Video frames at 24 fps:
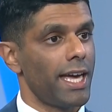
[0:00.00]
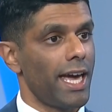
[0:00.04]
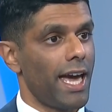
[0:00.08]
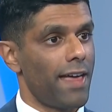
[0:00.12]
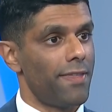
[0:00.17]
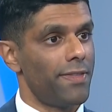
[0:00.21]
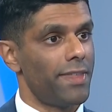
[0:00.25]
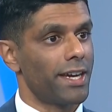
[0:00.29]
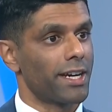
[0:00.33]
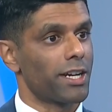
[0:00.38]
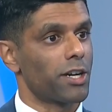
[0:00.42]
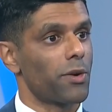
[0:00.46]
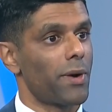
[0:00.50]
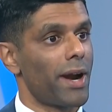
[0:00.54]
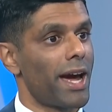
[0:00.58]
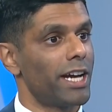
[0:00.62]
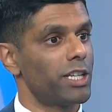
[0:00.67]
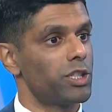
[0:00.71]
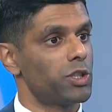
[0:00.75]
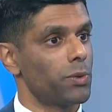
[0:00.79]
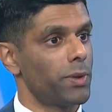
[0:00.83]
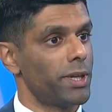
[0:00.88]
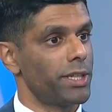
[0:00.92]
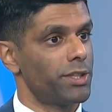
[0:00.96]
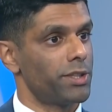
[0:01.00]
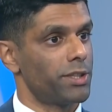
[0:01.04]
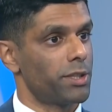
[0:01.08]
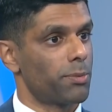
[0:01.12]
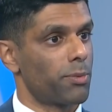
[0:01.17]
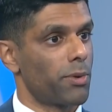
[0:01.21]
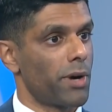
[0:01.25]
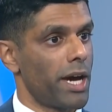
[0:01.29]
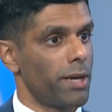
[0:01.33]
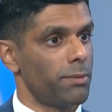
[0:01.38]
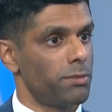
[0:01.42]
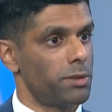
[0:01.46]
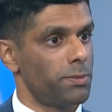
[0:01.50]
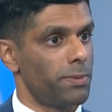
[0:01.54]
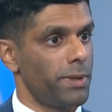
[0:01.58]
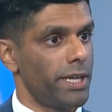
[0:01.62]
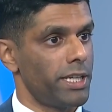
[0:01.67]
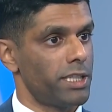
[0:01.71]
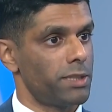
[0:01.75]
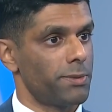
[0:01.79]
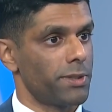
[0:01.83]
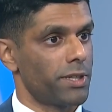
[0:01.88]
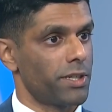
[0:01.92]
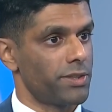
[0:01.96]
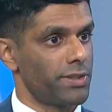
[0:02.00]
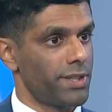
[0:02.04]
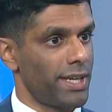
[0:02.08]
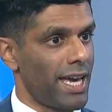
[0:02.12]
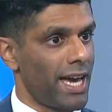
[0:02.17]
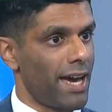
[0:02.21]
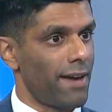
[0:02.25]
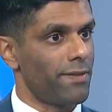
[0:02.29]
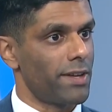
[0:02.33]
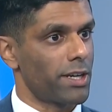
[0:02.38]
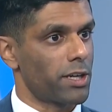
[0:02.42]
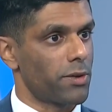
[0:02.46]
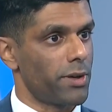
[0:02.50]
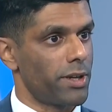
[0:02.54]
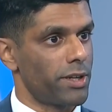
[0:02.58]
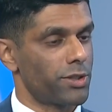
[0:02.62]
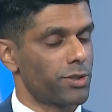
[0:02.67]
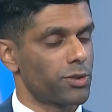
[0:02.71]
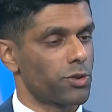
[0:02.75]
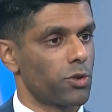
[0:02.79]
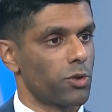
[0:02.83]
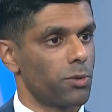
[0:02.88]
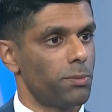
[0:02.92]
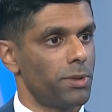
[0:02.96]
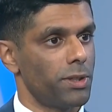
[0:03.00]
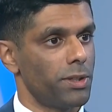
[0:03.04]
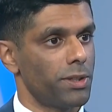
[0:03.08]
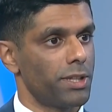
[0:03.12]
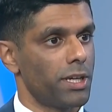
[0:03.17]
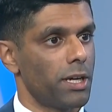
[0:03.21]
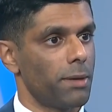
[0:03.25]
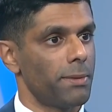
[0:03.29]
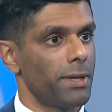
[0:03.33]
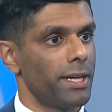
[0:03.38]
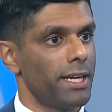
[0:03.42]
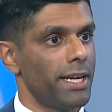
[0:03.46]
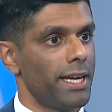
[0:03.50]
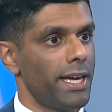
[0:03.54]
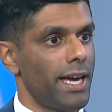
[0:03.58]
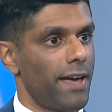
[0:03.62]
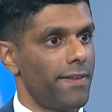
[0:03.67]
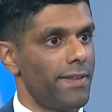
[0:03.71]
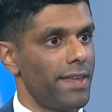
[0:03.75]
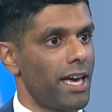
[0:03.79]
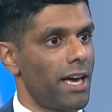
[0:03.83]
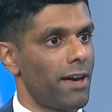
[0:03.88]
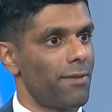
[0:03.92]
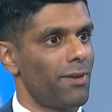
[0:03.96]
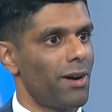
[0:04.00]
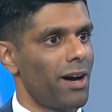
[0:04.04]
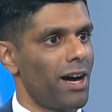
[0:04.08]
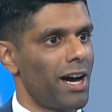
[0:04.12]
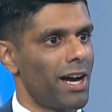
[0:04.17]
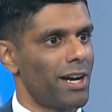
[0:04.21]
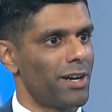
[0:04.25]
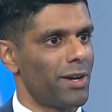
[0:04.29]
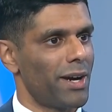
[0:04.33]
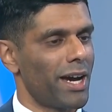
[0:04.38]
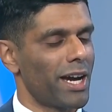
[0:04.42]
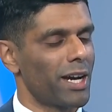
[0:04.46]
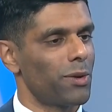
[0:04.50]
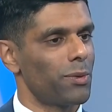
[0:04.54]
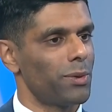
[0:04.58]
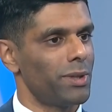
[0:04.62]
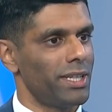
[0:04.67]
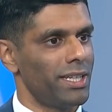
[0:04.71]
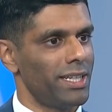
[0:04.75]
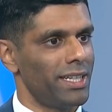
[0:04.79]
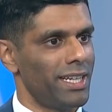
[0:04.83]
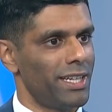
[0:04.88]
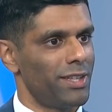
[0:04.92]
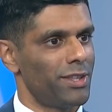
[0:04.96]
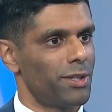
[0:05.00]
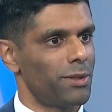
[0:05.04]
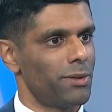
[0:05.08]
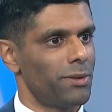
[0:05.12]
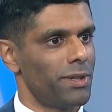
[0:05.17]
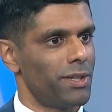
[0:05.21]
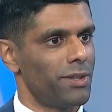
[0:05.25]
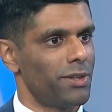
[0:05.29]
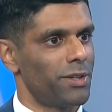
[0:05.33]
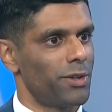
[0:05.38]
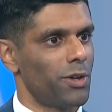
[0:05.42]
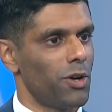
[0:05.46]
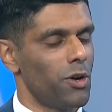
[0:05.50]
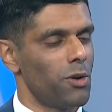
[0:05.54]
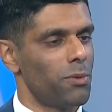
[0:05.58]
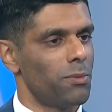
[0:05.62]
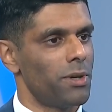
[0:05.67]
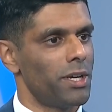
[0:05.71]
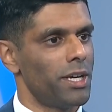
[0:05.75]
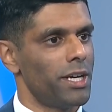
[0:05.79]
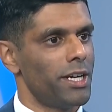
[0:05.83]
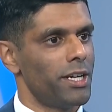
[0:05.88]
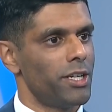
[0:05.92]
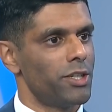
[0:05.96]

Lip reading: and then graduate to the prime space because they have that credit score buildup and they have higher equity in their home.